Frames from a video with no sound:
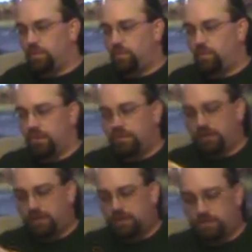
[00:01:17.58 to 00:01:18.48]
One
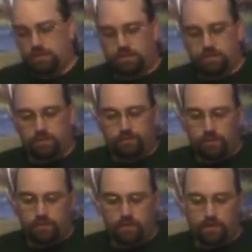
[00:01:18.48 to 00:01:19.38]
is The
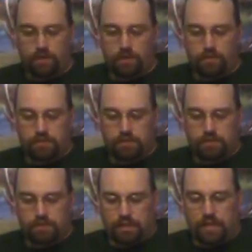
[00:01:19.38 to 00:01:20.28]
Forager's Harvest,
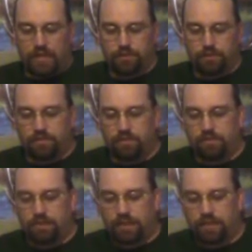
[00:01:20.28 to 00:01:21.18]
A Guide to
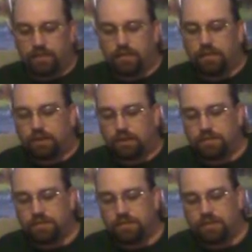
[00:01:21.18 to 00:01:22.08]
Identifying,
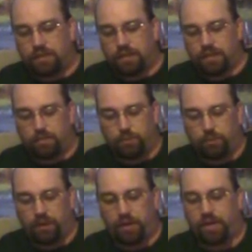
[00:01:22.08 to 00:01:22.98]
Harvesting, and
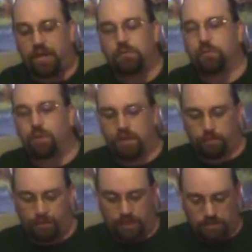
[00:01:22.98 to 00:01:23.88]
Preparing Edible
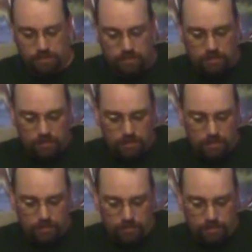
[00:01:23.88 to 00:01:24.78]
Wild Plants.
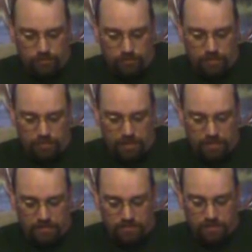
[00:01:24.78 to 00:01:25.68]
It's written by
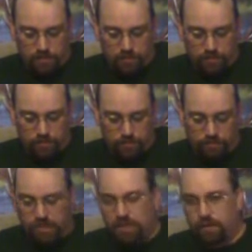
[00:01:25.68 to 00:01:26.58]
Samuel
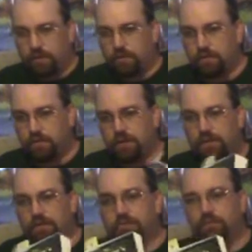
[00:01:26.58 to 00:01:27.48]
Thayer.
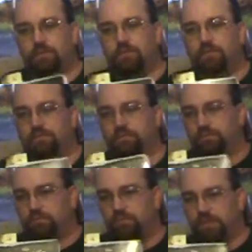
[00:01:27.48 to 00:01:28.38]

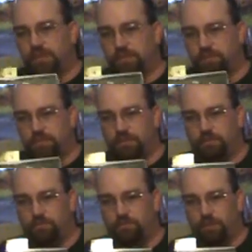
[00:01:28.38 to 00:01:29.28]
Really interesting,
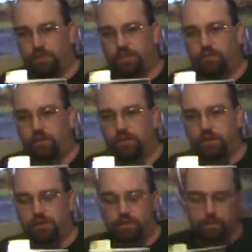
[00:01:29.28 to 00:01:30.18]
really good book.
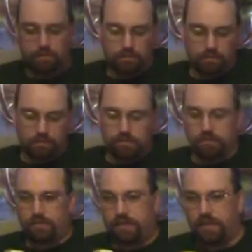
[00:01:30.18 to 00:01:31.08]
See
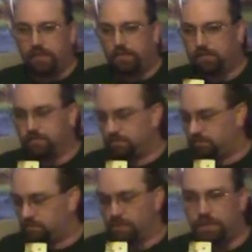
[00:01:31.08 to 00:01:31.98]
if I can't
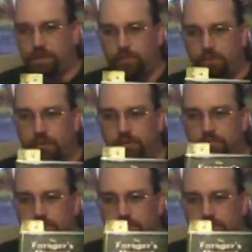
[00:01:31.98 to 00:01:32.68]
get a better